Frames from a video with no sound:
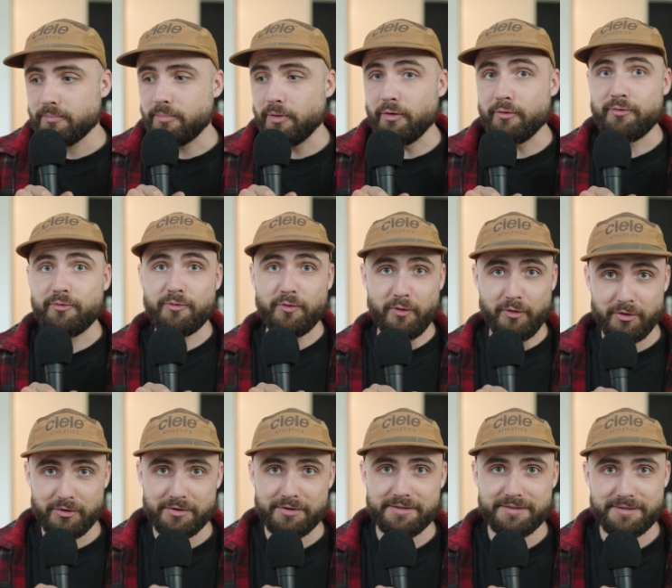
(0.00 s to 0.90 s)

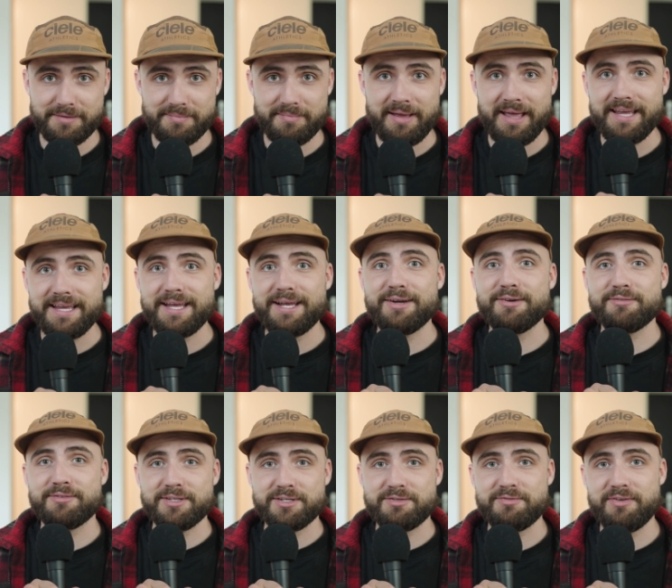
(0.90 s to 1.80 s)
before the making
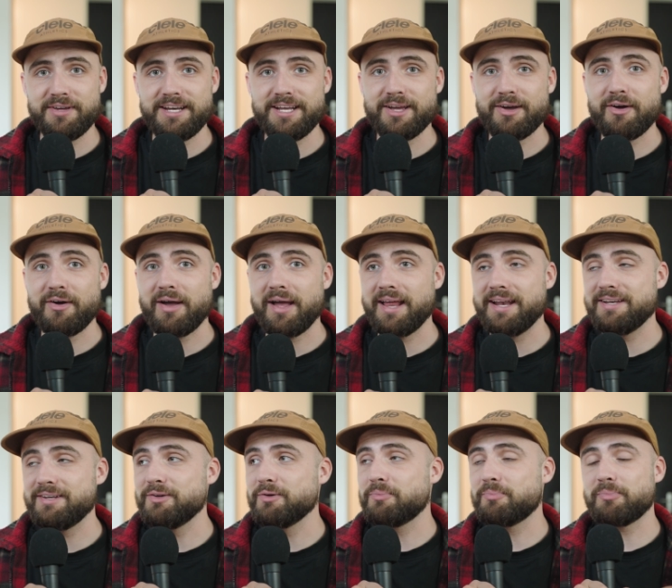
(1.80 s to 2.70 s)
of this video,
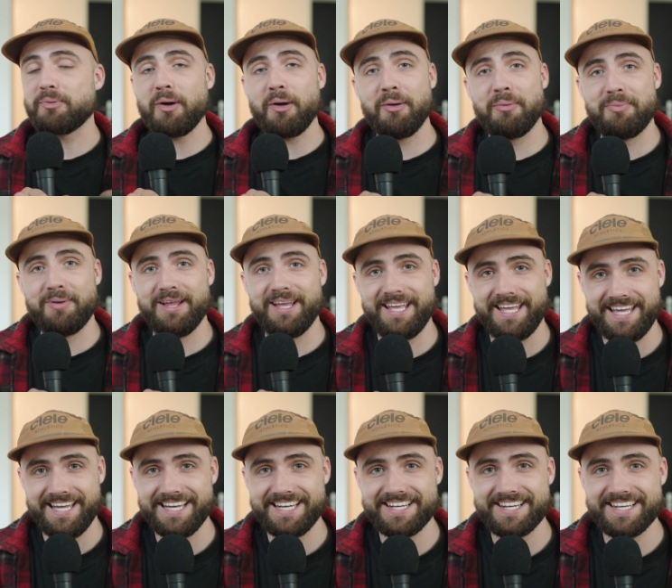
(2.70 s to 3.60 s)
and you
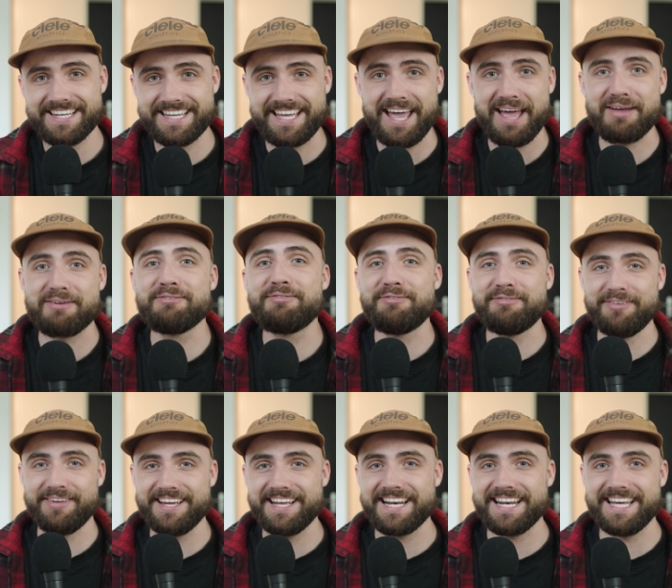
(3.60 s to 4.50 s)
probably can
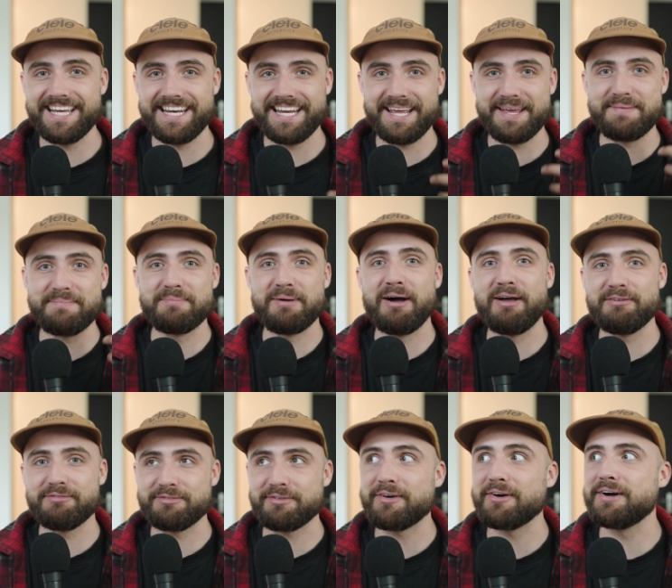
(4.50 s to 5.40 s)
feel it in my
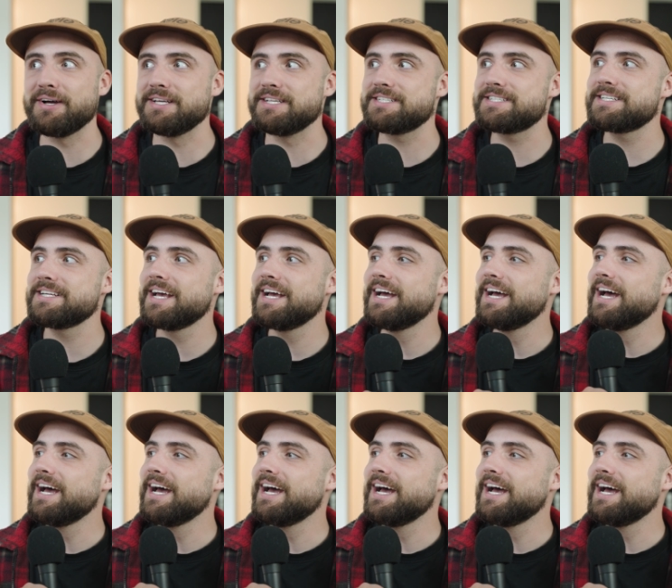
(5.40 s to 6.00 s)
voice,